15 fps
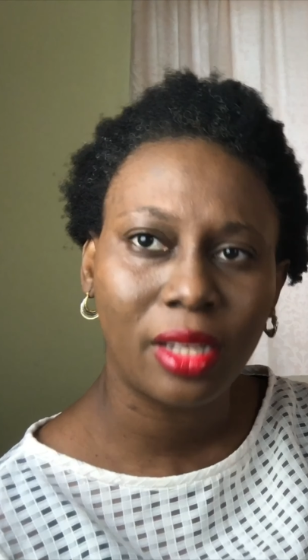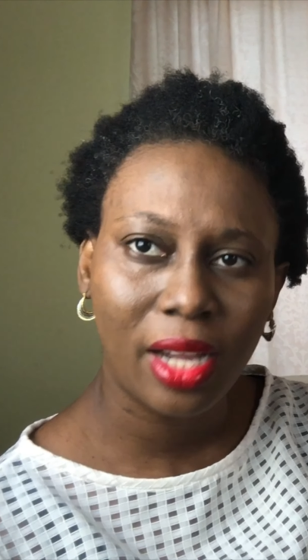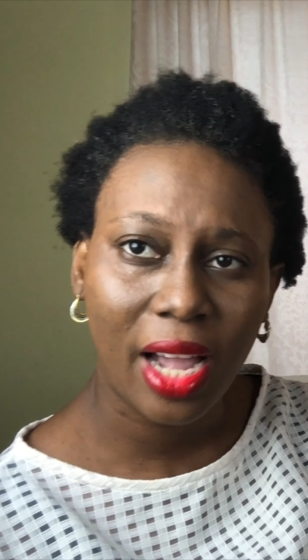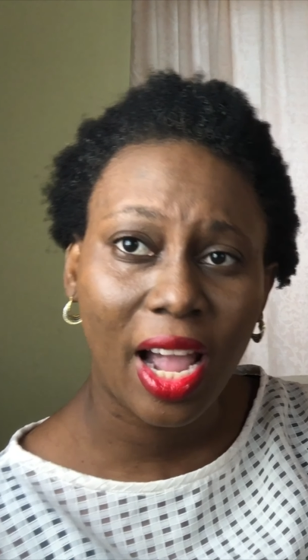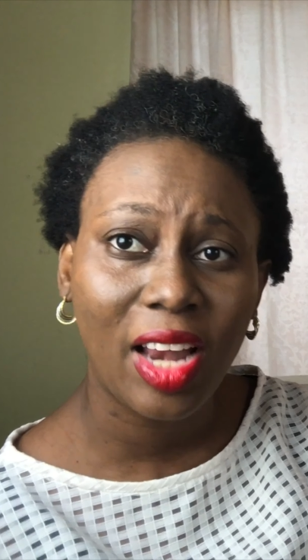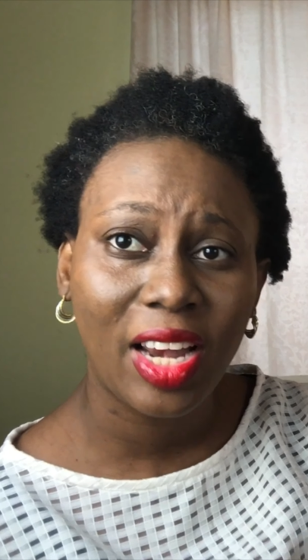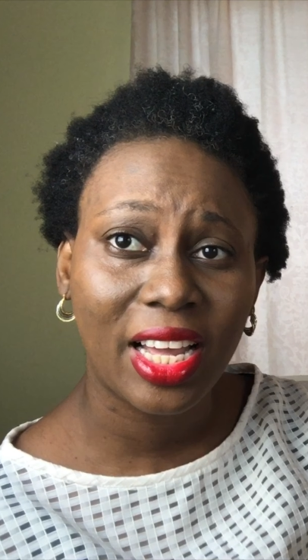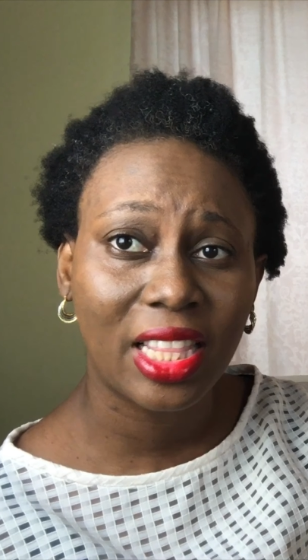
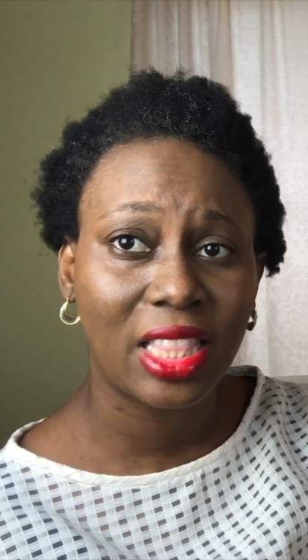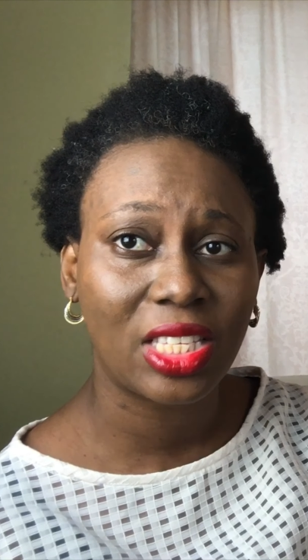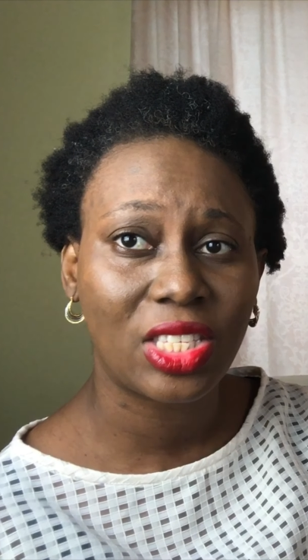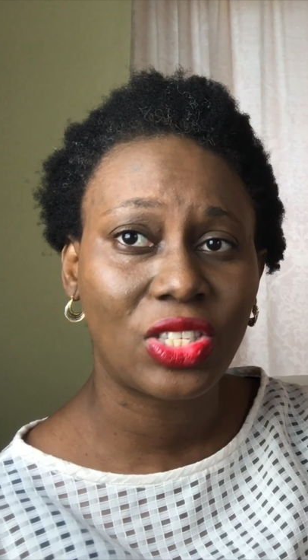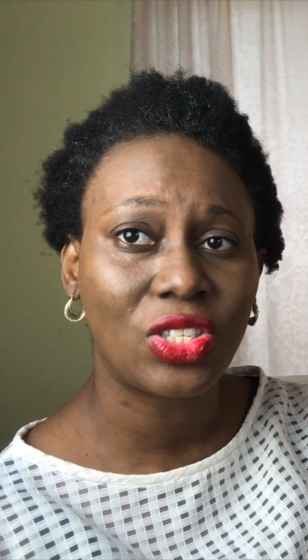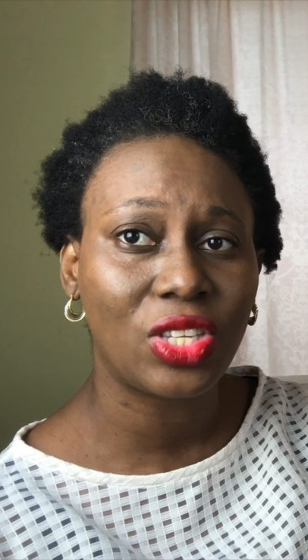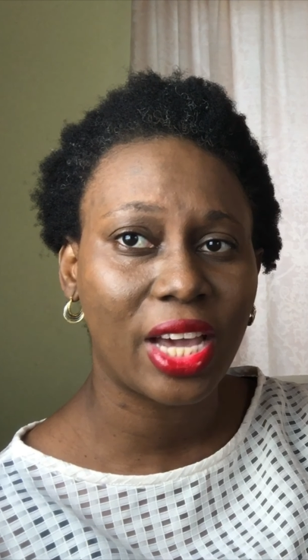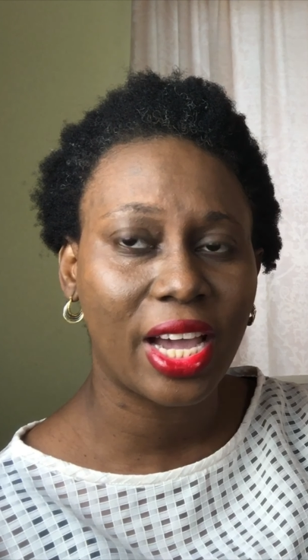Earlier
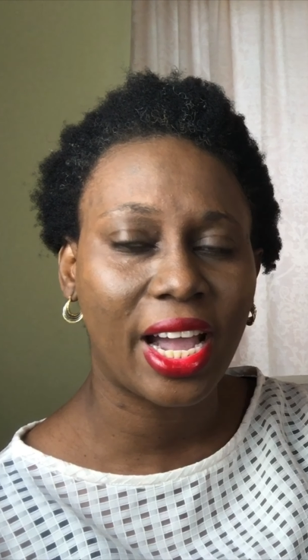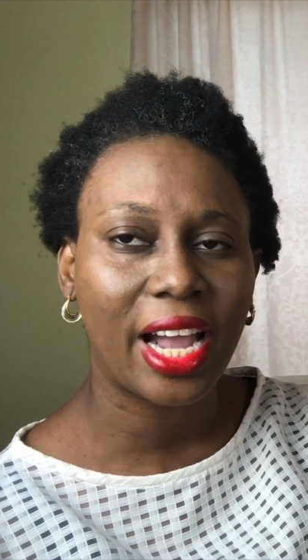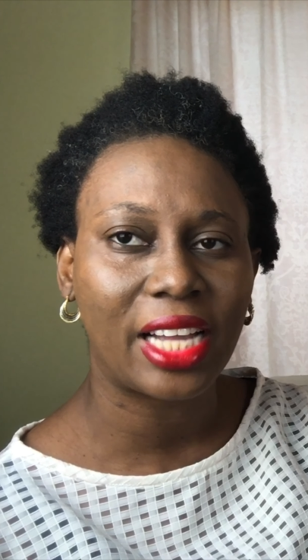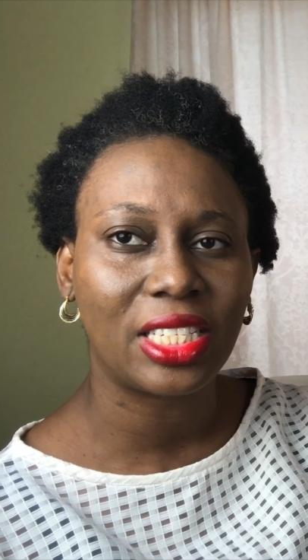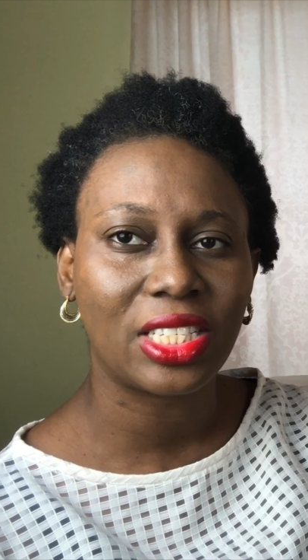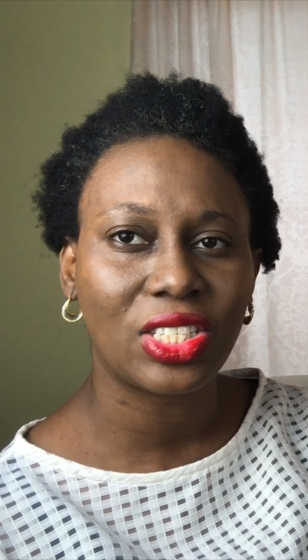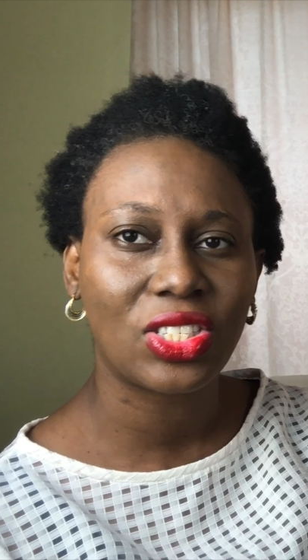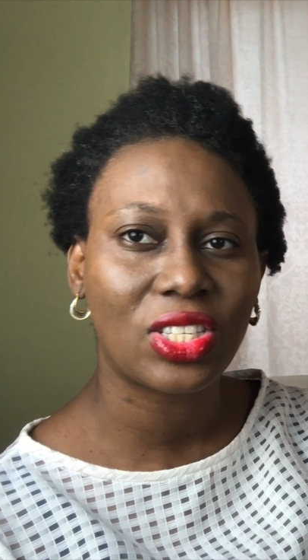this year, I
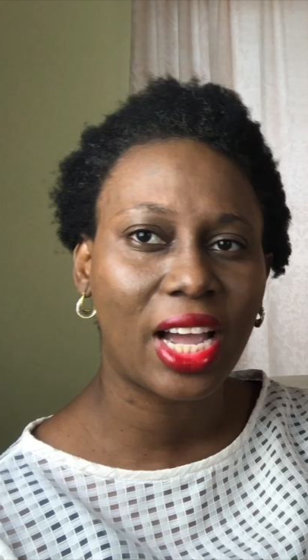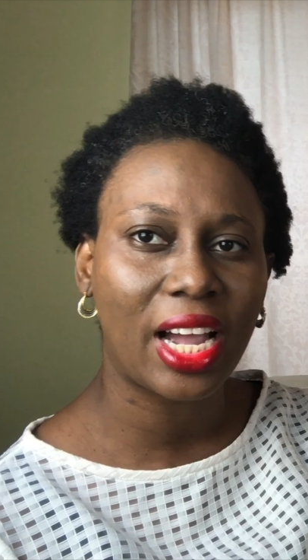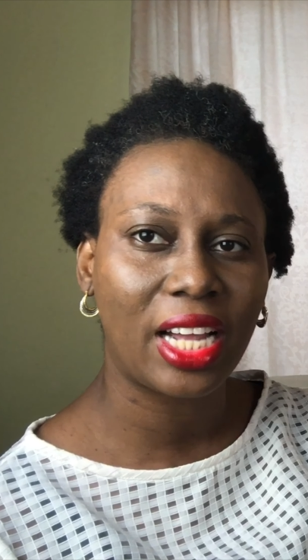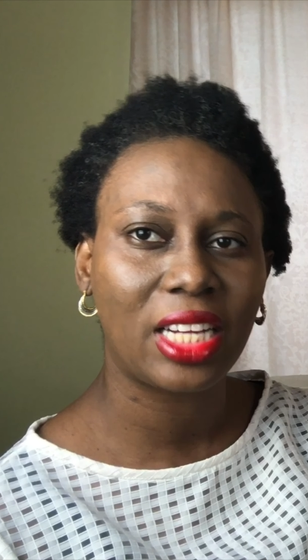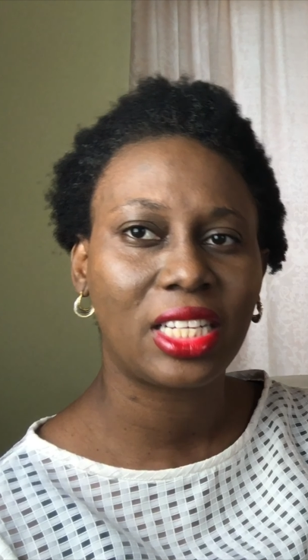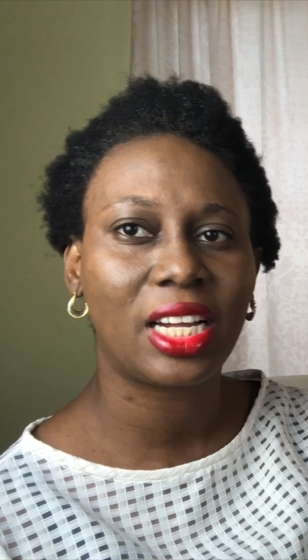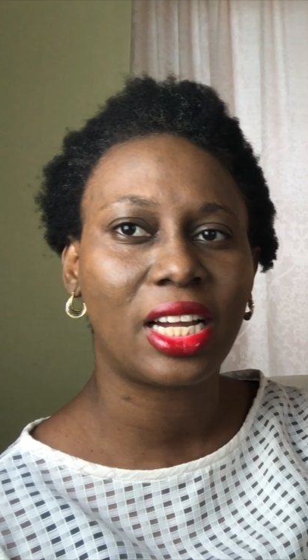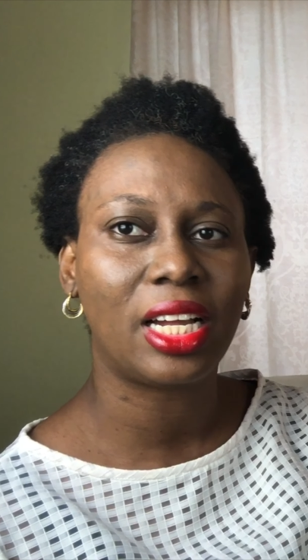
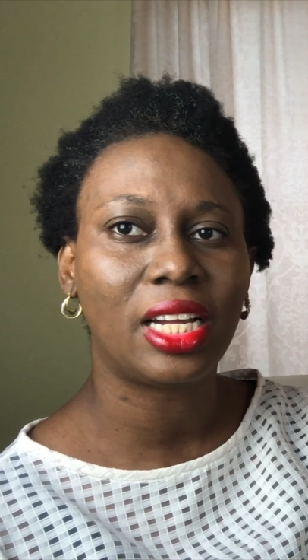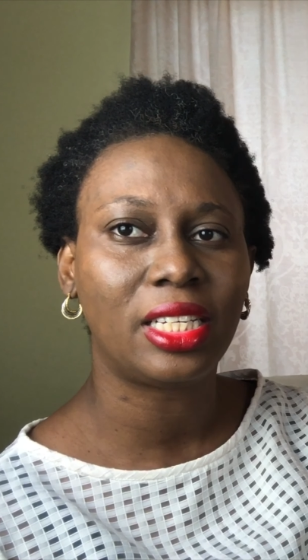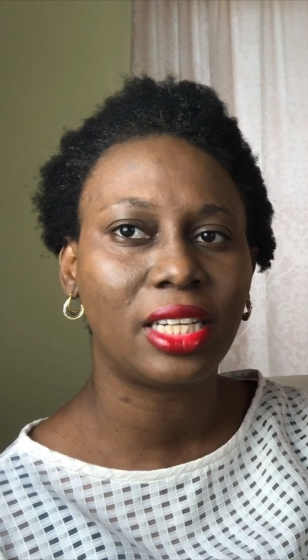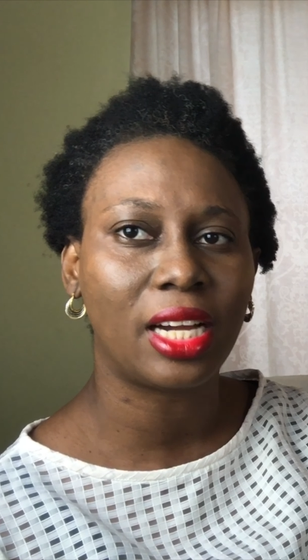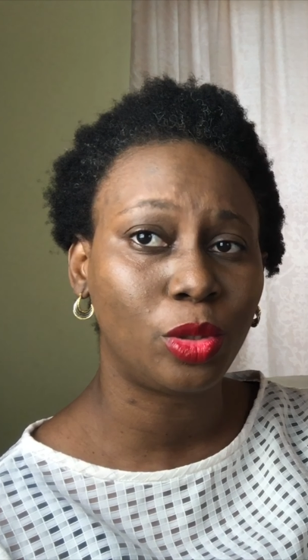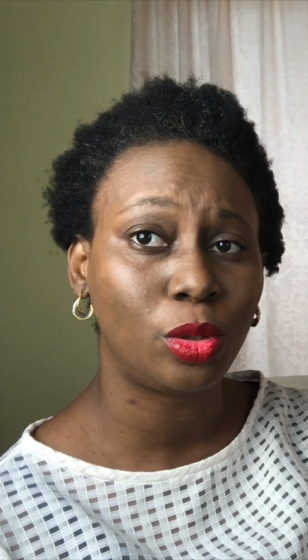decided